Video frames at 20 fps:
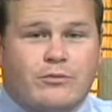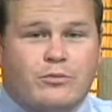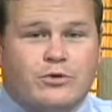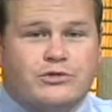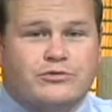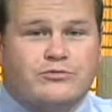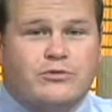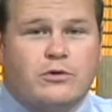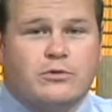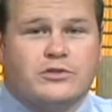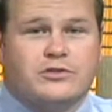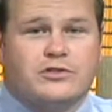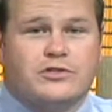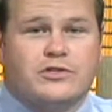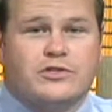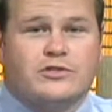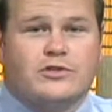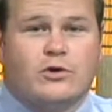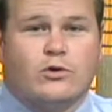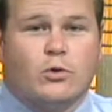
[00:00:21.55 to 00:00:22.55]
which
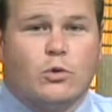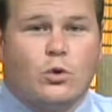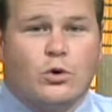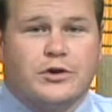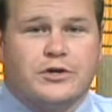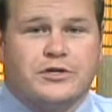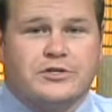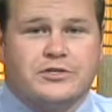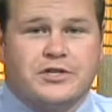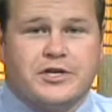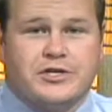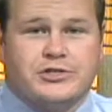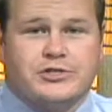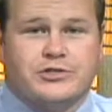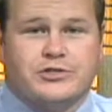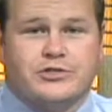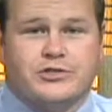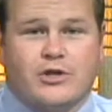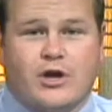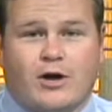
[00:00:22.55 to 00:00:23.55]
focuses on
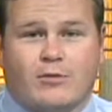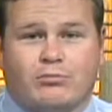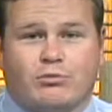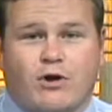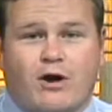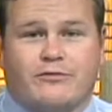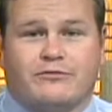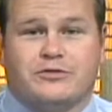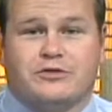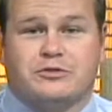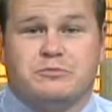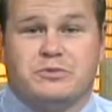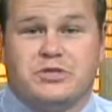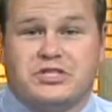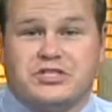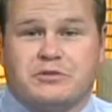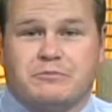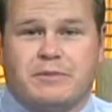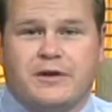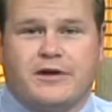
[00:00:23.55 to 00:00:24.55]
organizations, nonprofits,
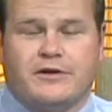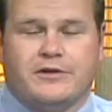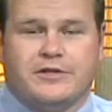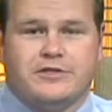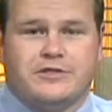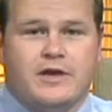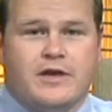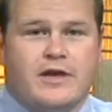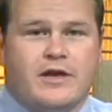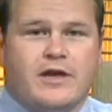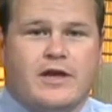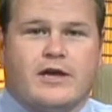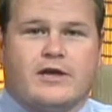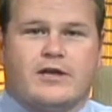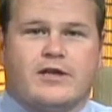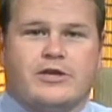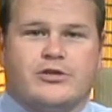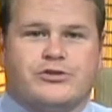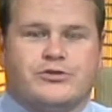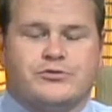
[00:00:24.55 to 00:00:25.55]
municipalities, and
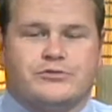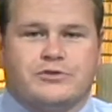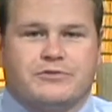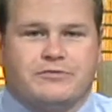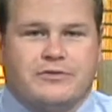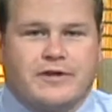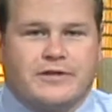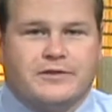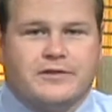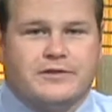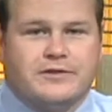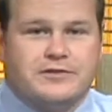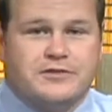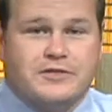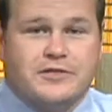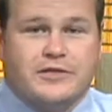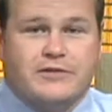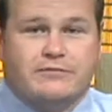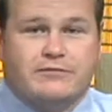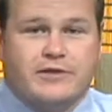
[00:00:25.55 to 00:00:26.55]
issues affecting the
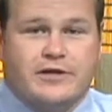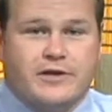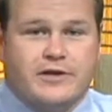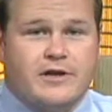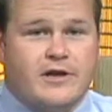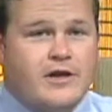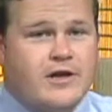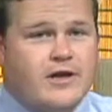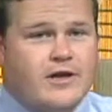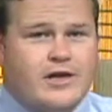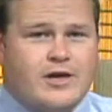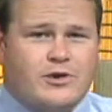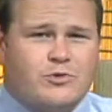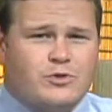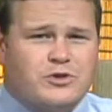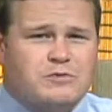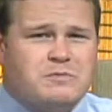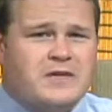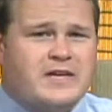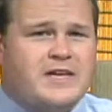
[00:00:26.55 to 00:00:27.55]
city of Lynn. Here
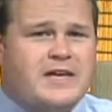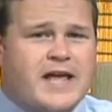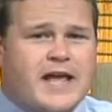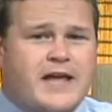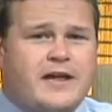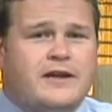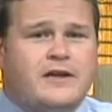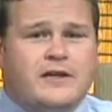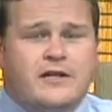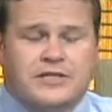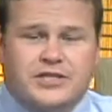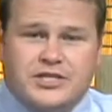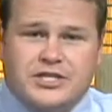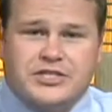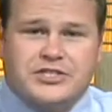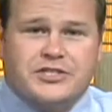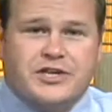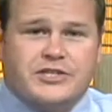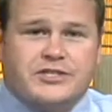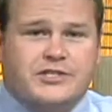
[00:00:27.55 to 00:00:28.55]
with me today to
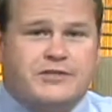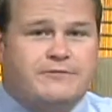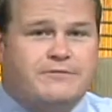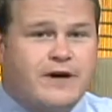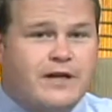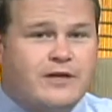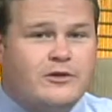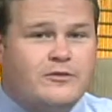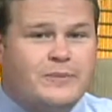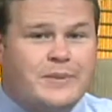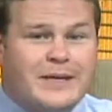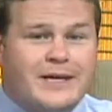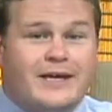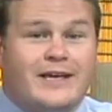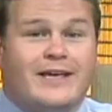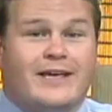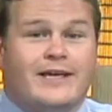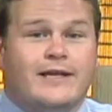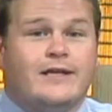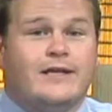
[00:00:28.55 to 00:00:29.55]
discuss developing
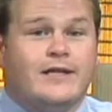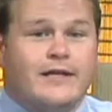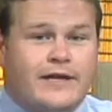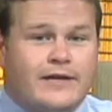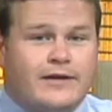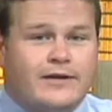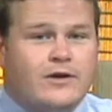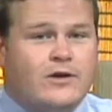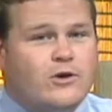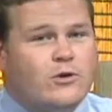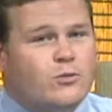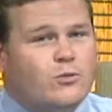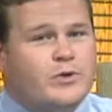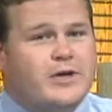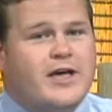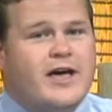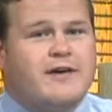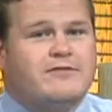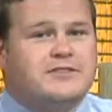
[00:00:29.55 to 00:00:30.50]
in Lynn, we have